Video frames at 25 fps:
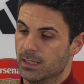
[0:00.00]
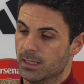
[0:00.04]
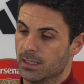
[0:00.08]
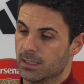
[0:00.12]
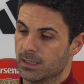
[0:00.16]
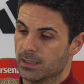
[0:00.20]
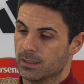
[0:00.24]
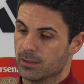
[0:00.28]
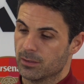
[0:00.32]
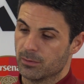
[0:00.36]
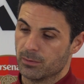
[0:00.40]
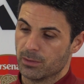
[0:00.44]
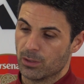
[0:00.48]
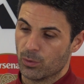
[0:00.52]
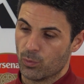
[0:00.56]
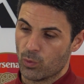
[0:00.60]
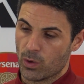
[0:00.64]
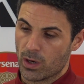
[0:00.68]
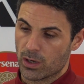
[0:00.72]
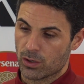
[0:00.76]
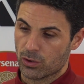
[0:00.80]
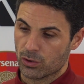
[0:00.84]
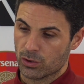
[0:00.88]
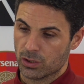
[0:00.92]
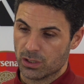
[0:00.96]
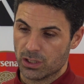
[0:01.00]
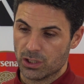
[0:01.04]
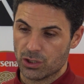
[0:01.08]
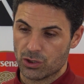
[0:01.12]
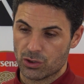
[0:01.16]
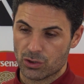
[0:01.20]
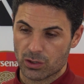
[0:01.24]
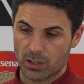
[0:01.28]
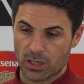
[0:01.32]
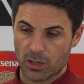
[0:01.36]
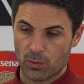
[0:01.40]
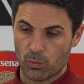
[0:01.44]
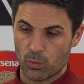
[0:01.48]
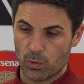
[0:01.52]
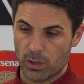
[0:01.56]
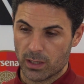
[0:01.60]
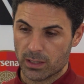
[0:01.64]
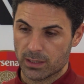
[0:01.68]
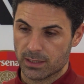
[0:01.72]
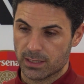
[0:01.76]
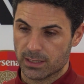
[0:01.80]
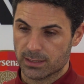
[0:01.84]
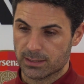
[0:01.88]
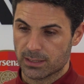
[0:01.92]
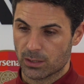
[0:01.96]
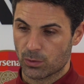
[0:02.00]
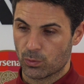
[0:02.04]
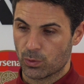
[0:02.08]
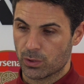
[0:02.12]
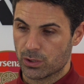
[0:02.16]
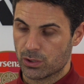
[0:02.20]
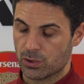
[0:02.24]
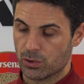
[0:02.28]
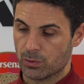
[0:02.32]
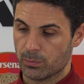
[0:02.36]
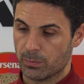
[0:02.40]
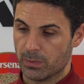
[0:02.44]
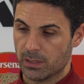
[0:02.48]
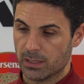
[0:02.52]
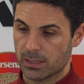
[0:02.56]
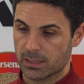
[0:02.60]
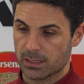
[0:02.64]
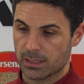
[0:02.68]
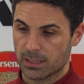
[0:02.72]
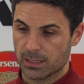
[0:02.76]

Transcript: In what condition and when, that's a question mark.